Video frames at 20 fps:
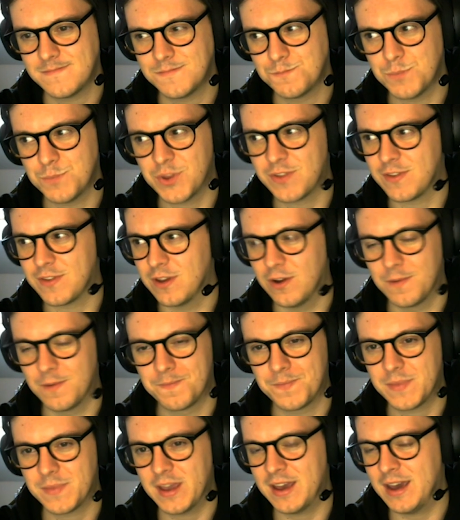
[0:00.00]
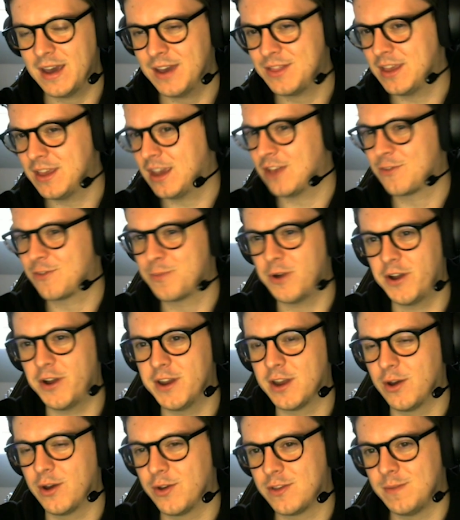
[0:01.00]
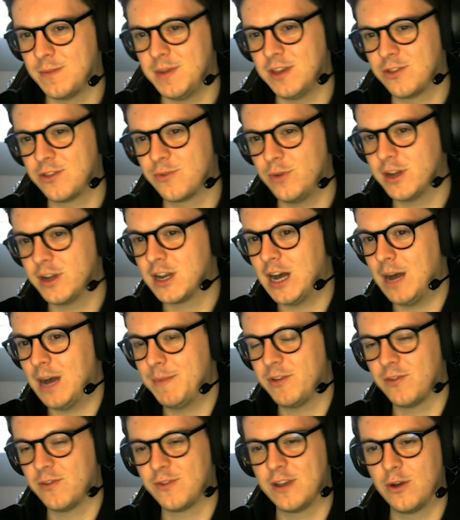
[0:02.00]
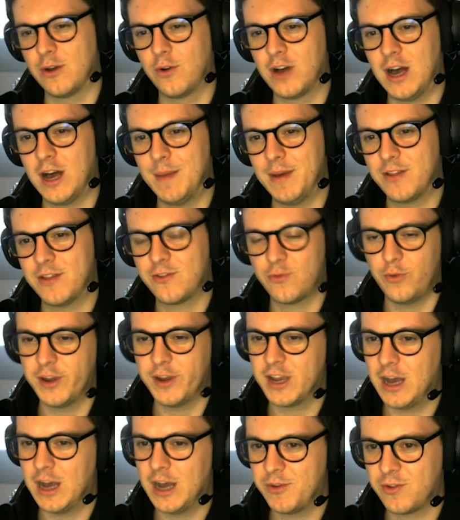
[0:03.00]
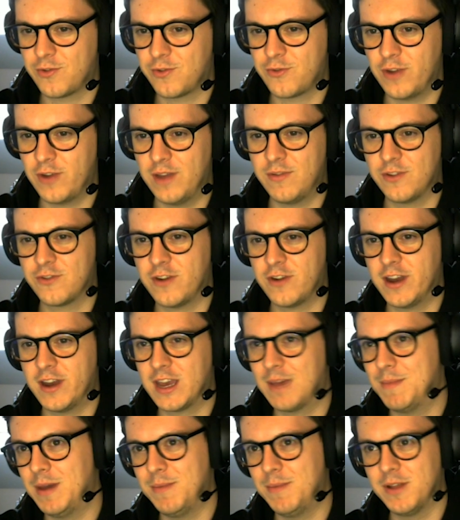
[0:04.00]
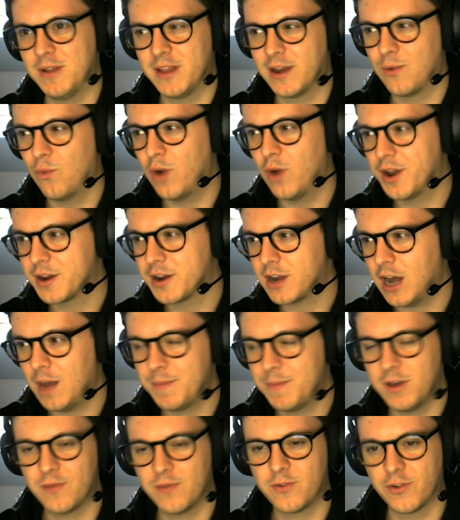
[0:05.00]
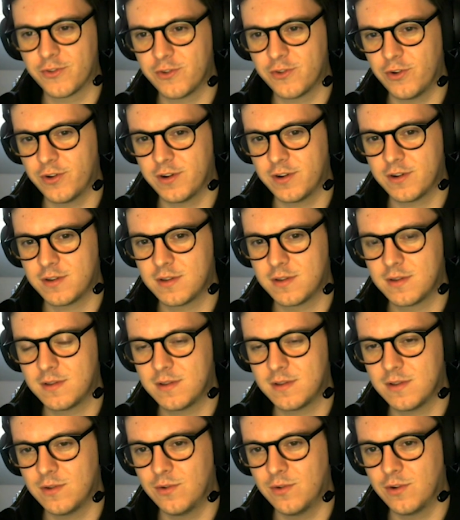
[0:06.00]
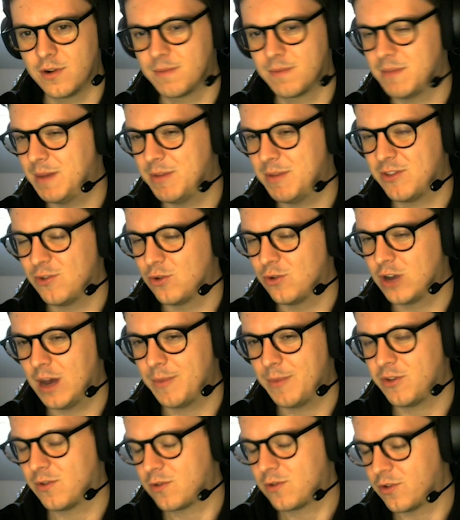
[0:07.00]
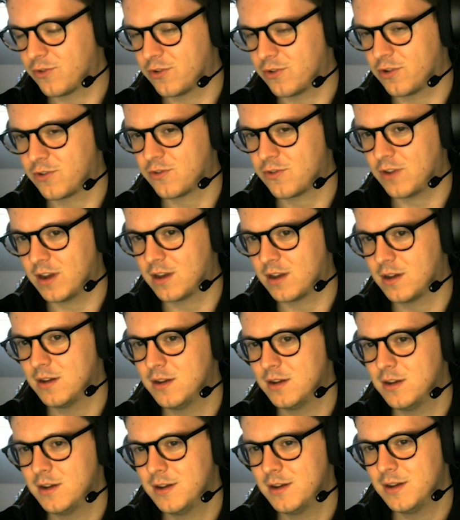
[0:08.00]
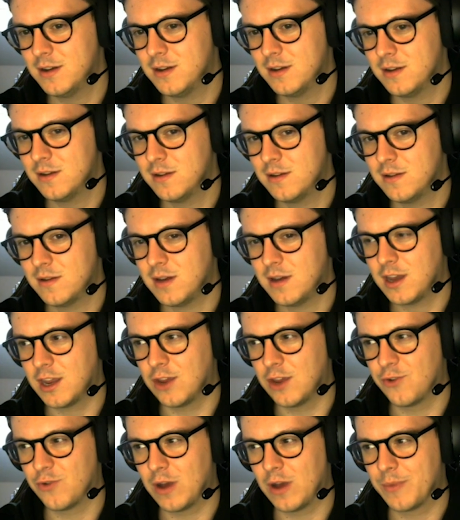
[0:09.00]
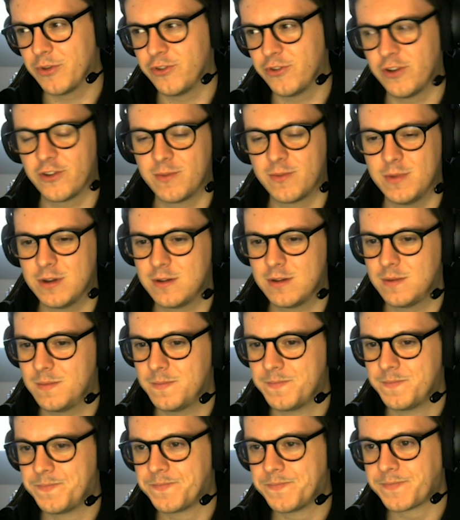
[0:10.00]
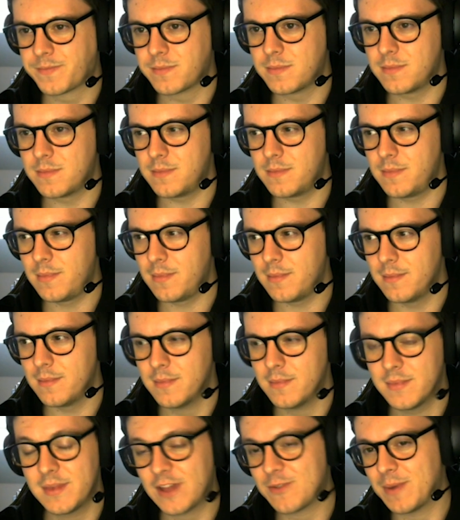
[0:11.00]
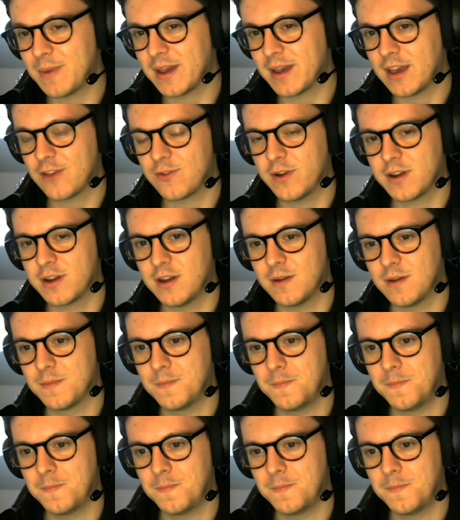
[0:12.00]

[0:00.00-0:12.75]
But still, I think it's probably going to be 3 copies of Single Combat, 3 copies of Strafing Strike, and maybe like 1 copy of Concerted, or maybe 2 copies of Concerted Strike. And then you drop the Judgment. That's my guess right now.